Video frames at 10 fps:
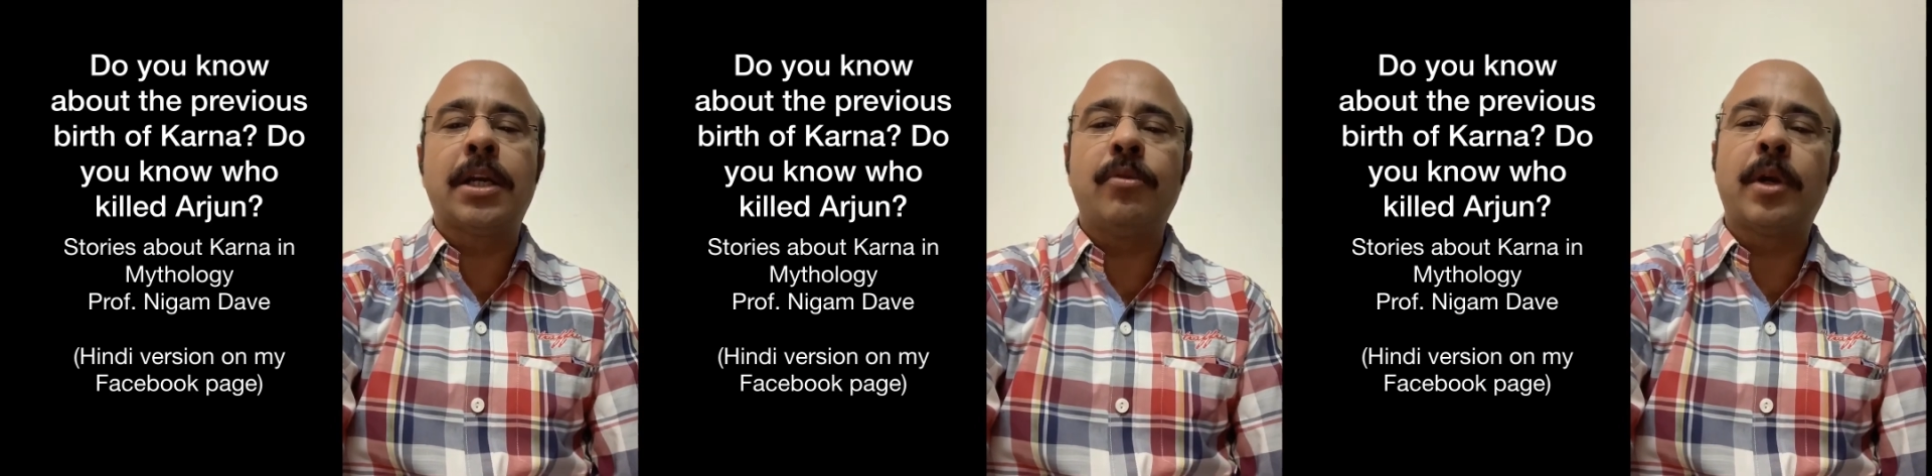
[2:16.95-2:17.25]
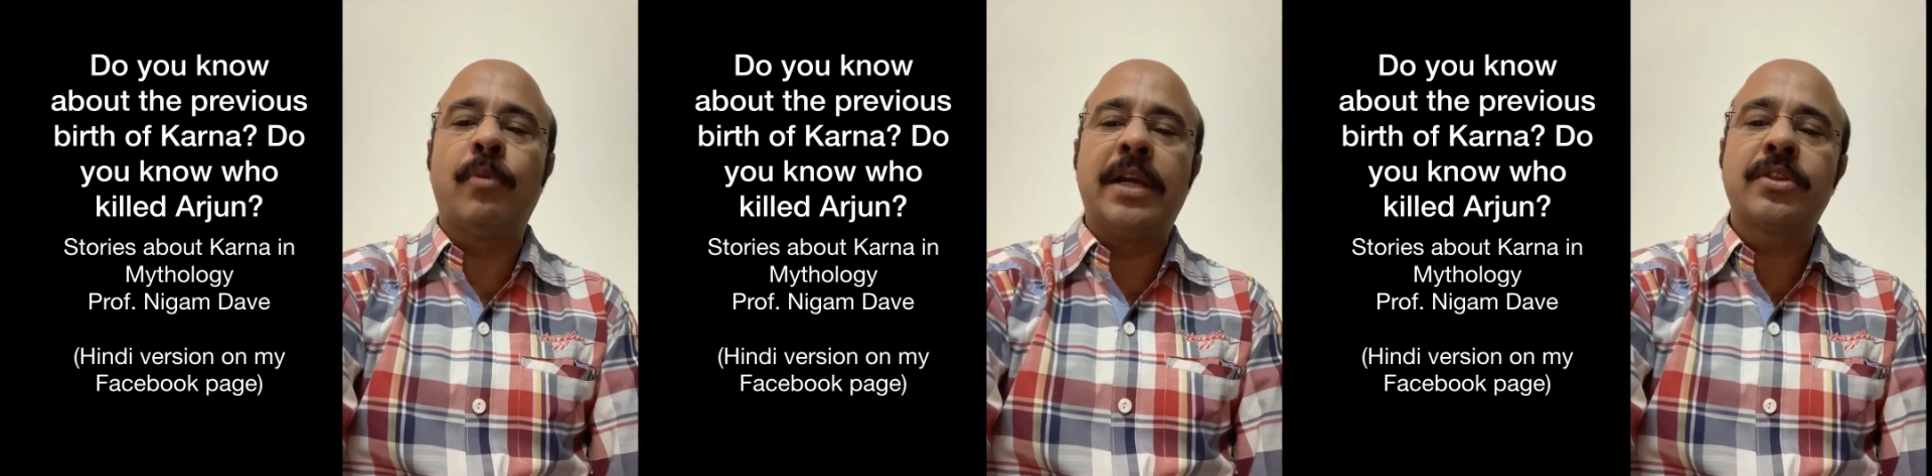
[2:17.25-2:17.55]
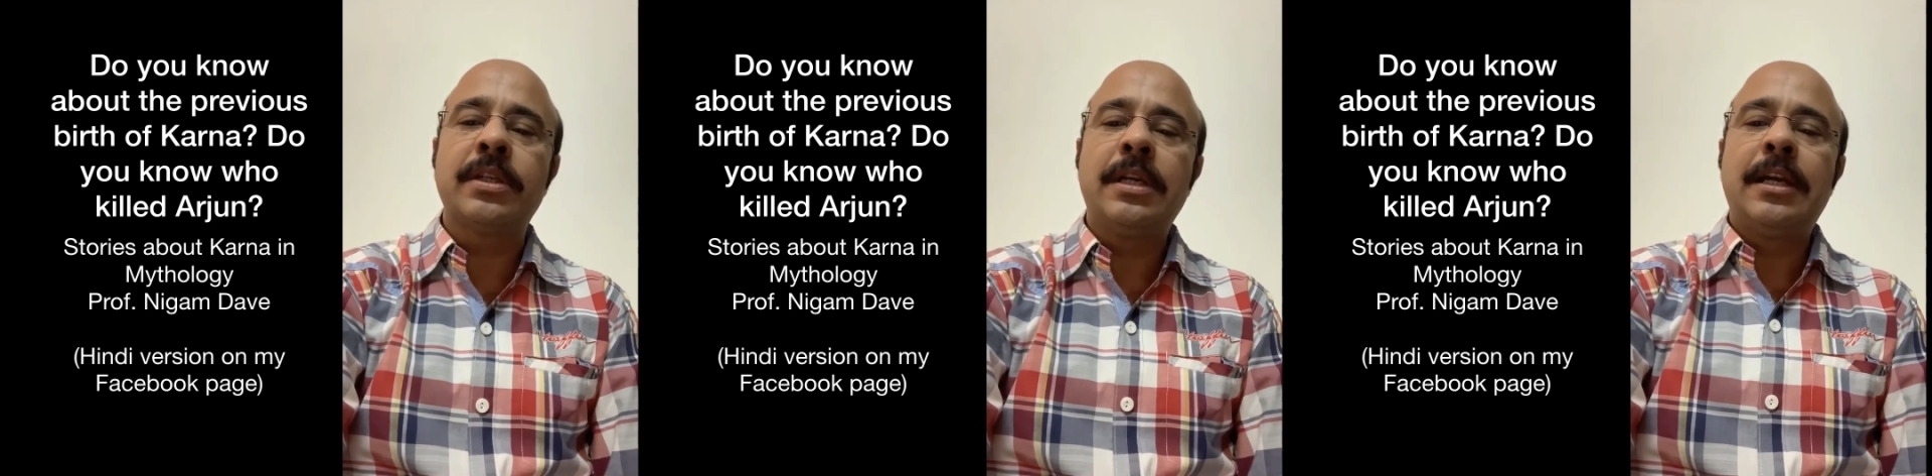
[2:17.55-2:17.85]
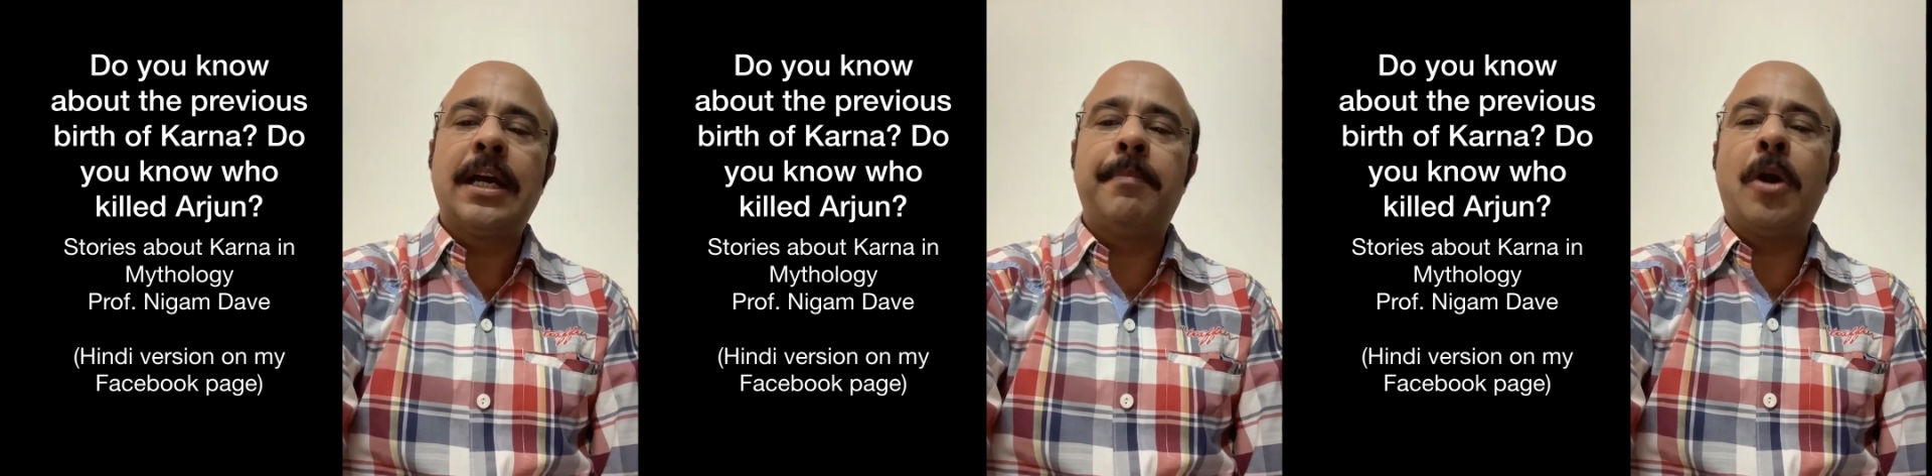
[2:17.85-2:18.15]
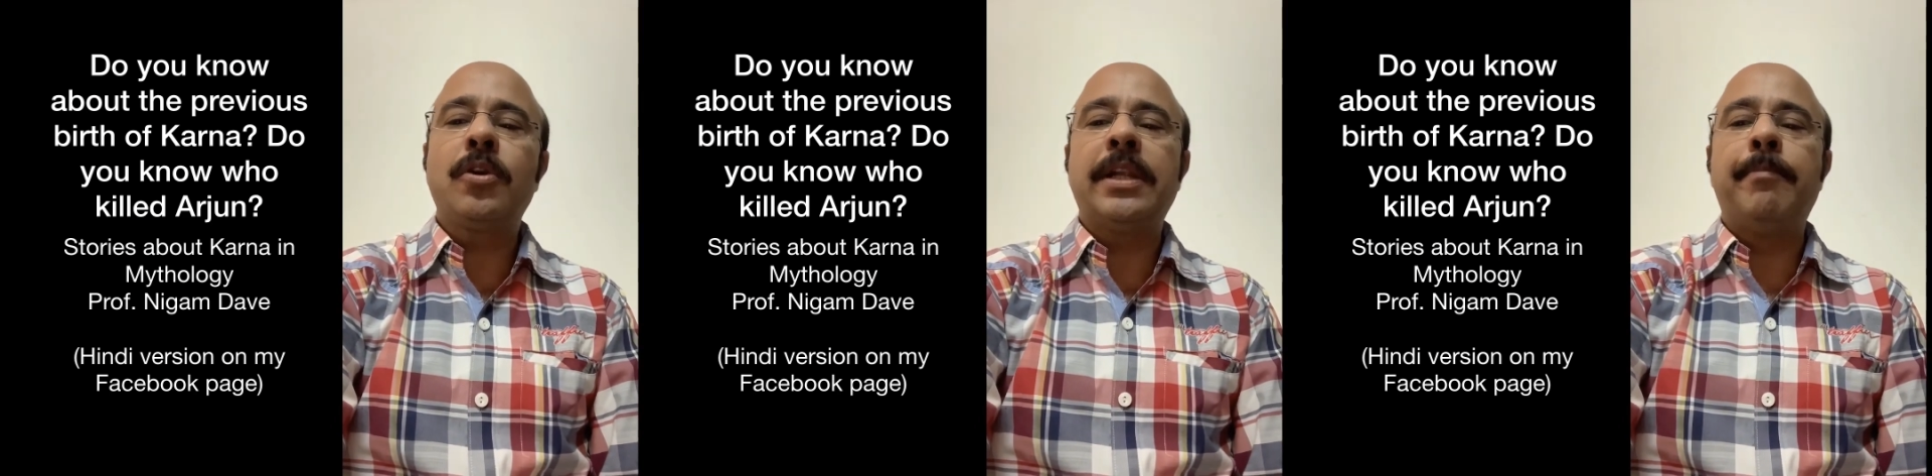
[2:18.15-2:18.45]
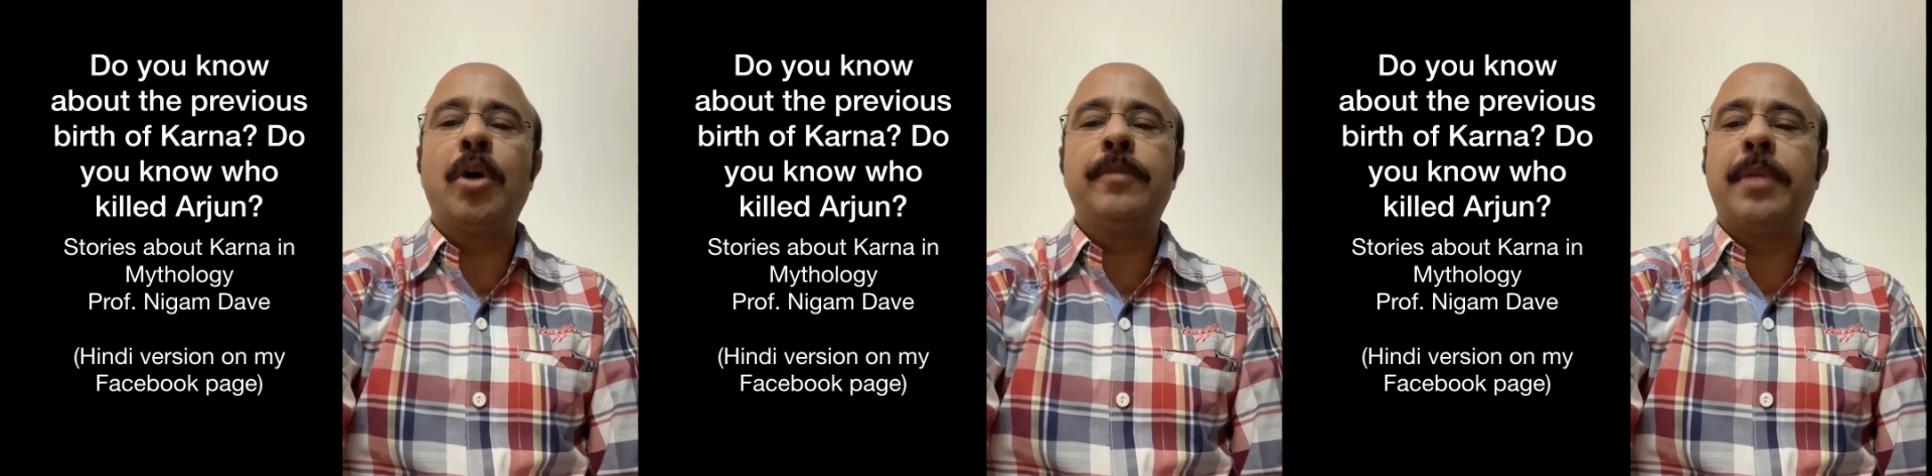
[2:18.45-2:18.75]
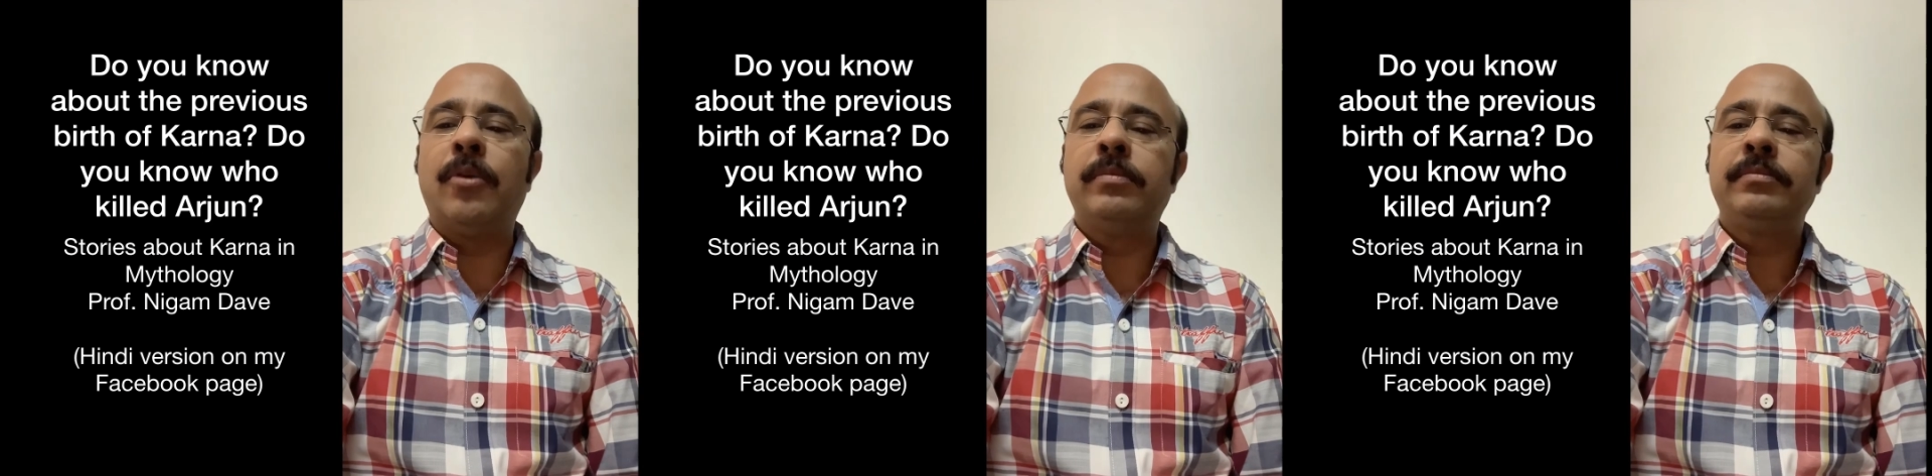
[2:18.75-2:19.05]
Kauravas about
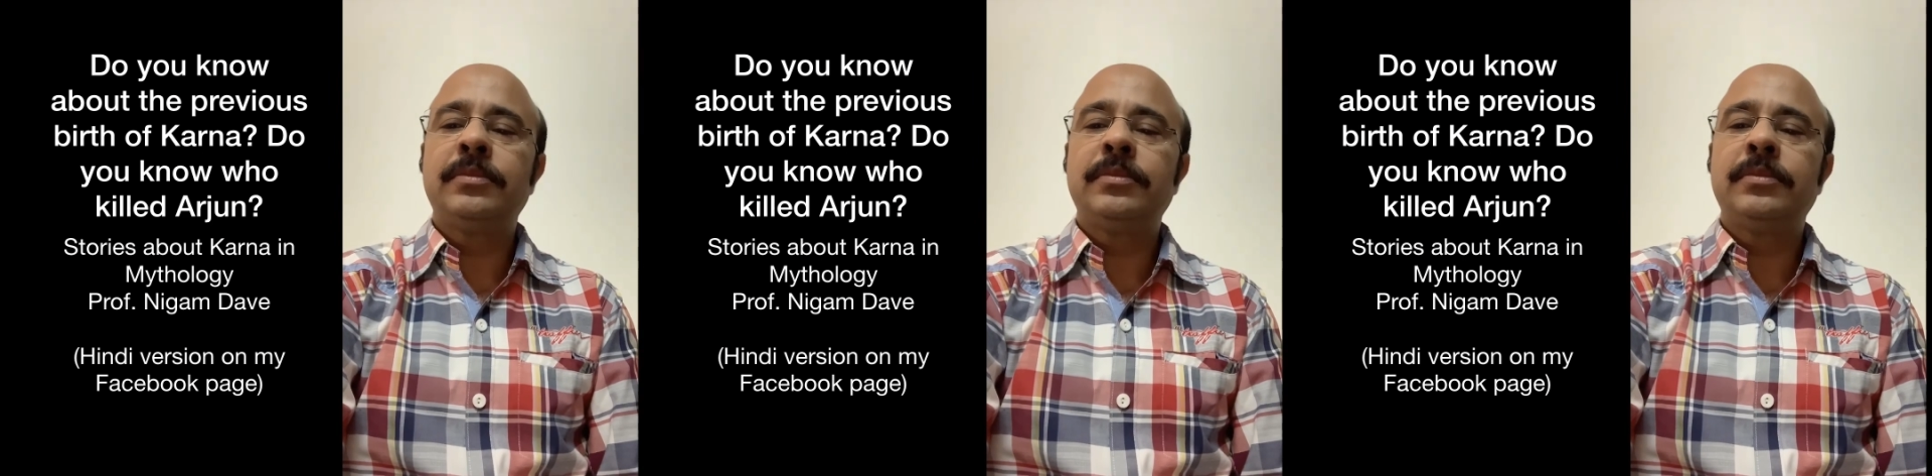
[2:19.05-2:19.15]
Dambodbhav.